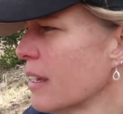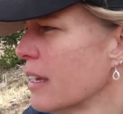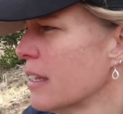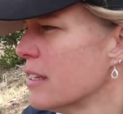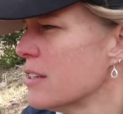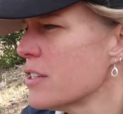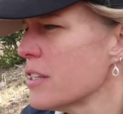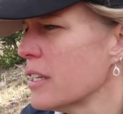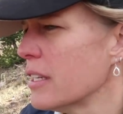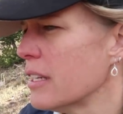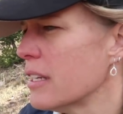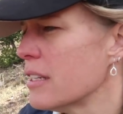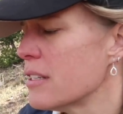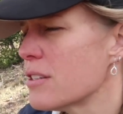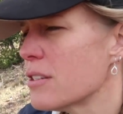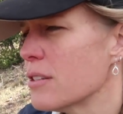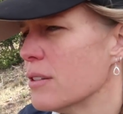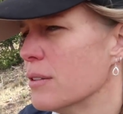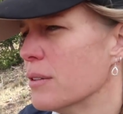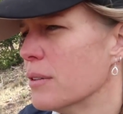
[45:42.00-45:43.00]
And she
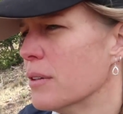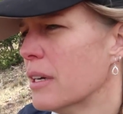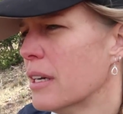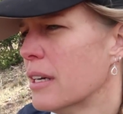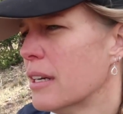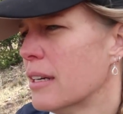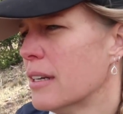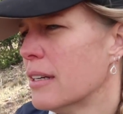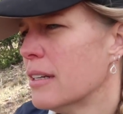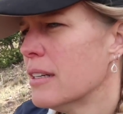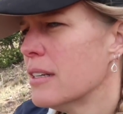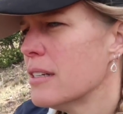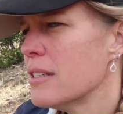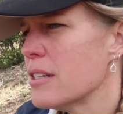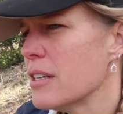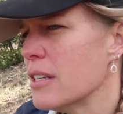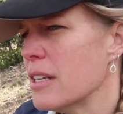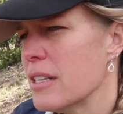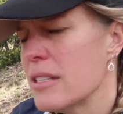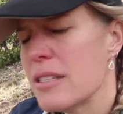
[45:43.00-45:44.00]
needs to,
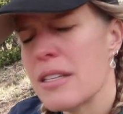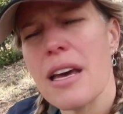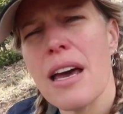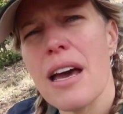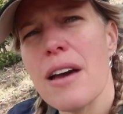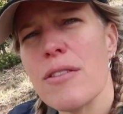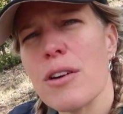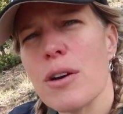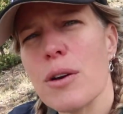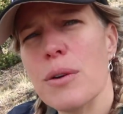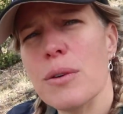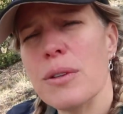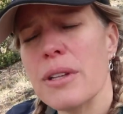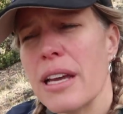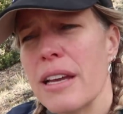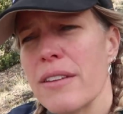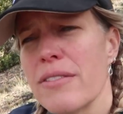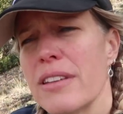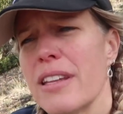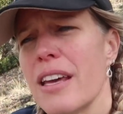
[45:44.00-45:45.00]
she needs to have her own
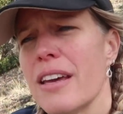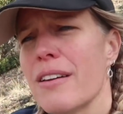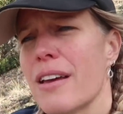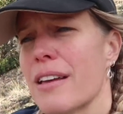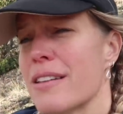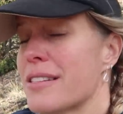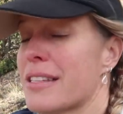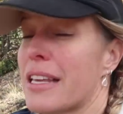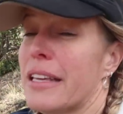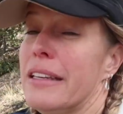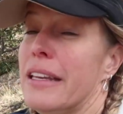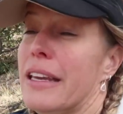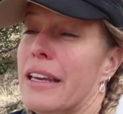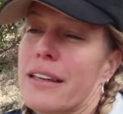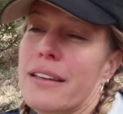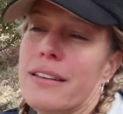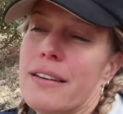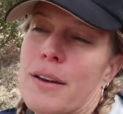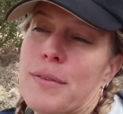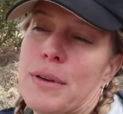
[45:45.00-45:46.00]
life. And that, I say
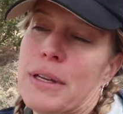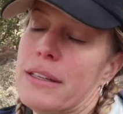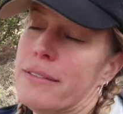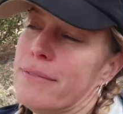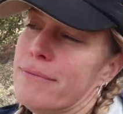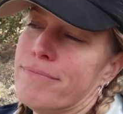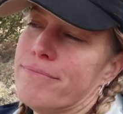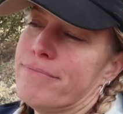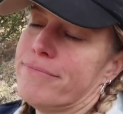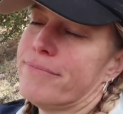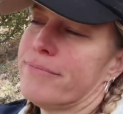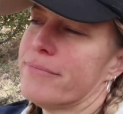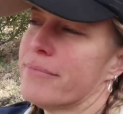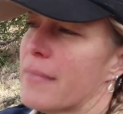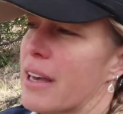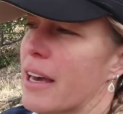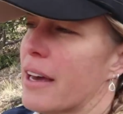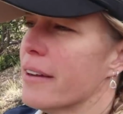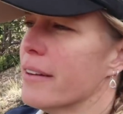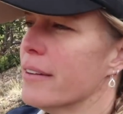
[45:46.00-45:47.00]
need, I mean,
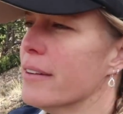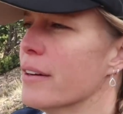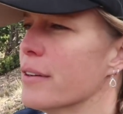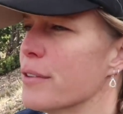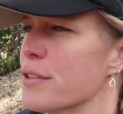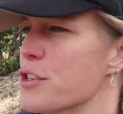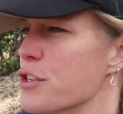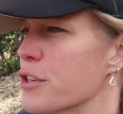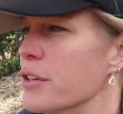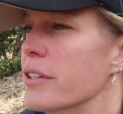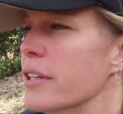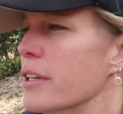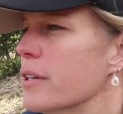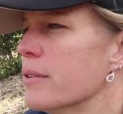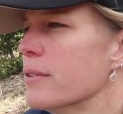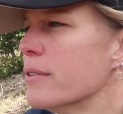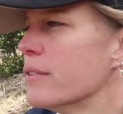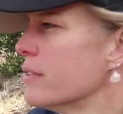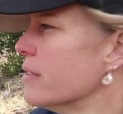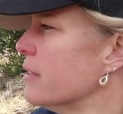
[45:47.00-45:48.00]
I don't know, should
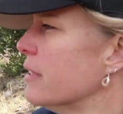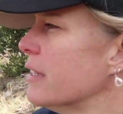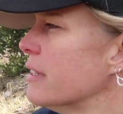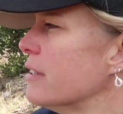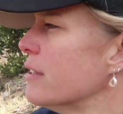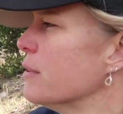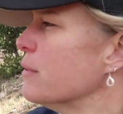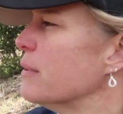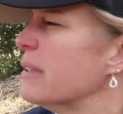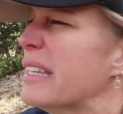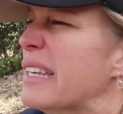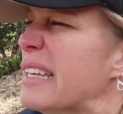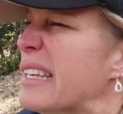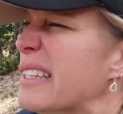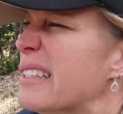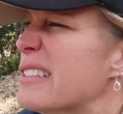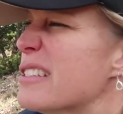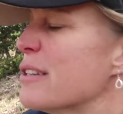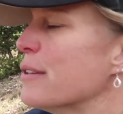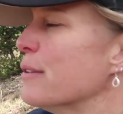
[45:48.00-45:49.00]
you? Do you
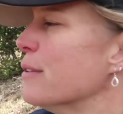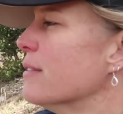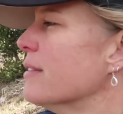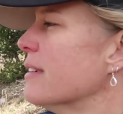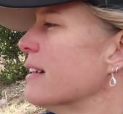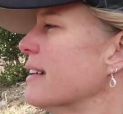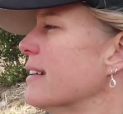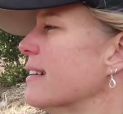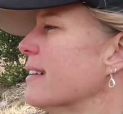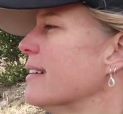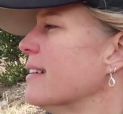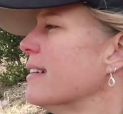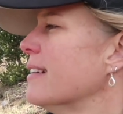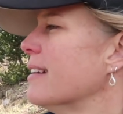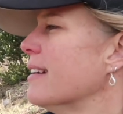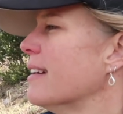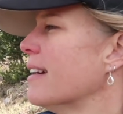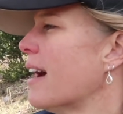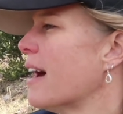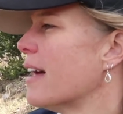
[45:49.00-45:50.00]
need to?
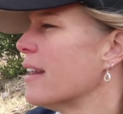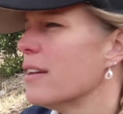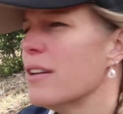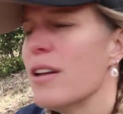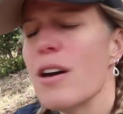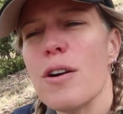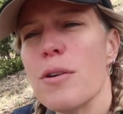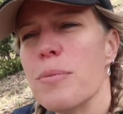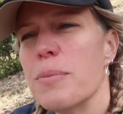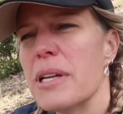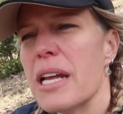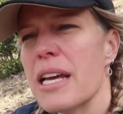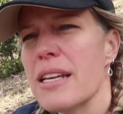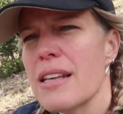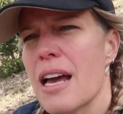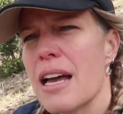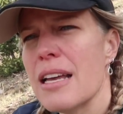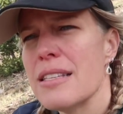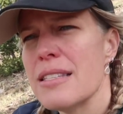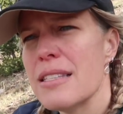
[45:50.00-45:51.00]
I don't know, but
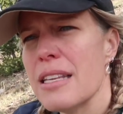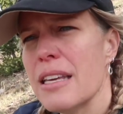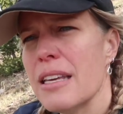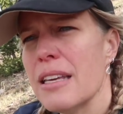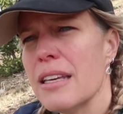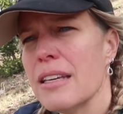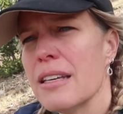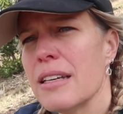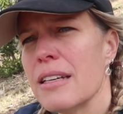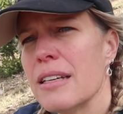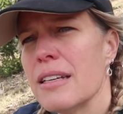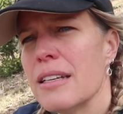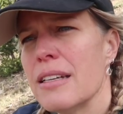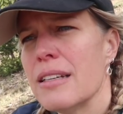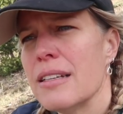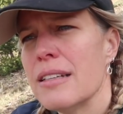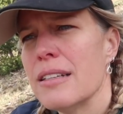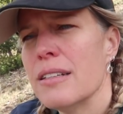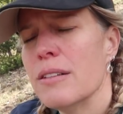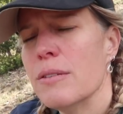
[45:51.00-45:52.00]
I, I see
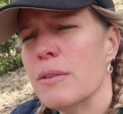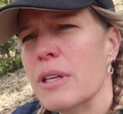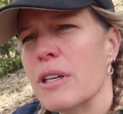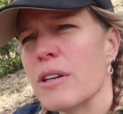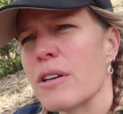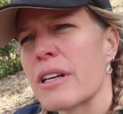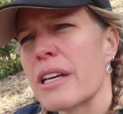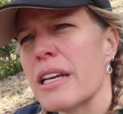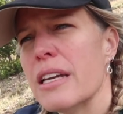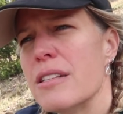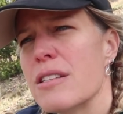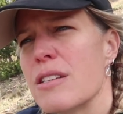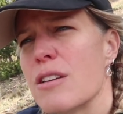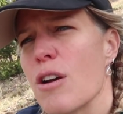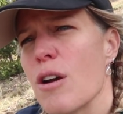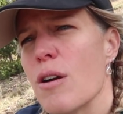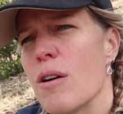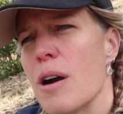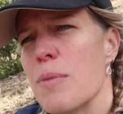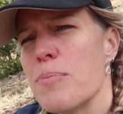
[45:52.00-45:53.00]
when her kids
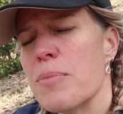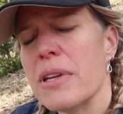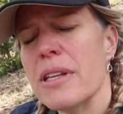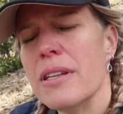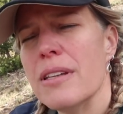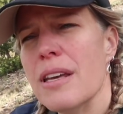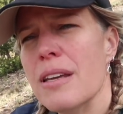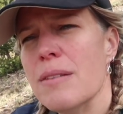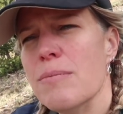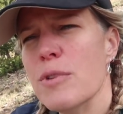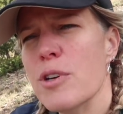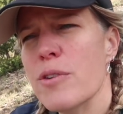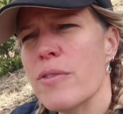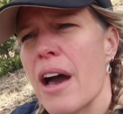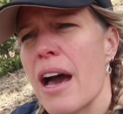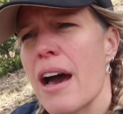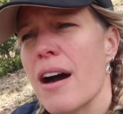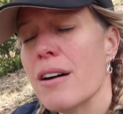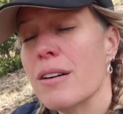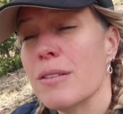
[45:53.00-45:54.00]
grow up and, and move
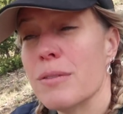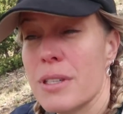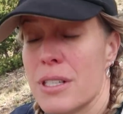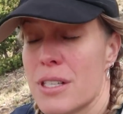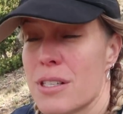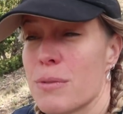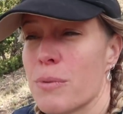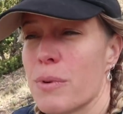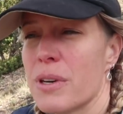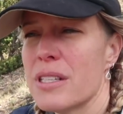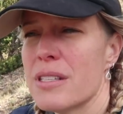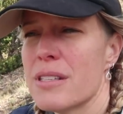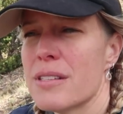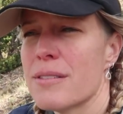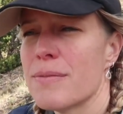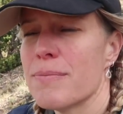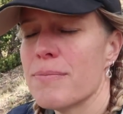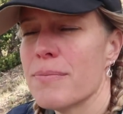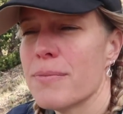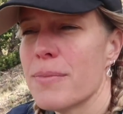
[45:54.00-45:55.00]
out, which
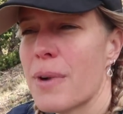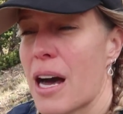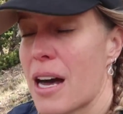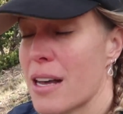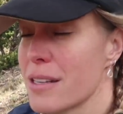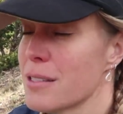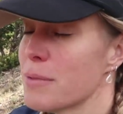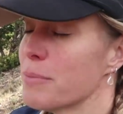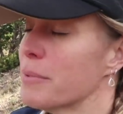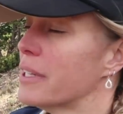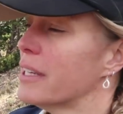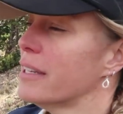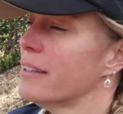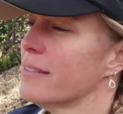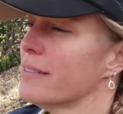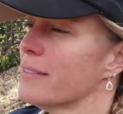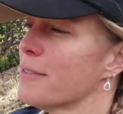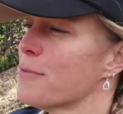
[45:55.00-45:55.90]
one's possibly,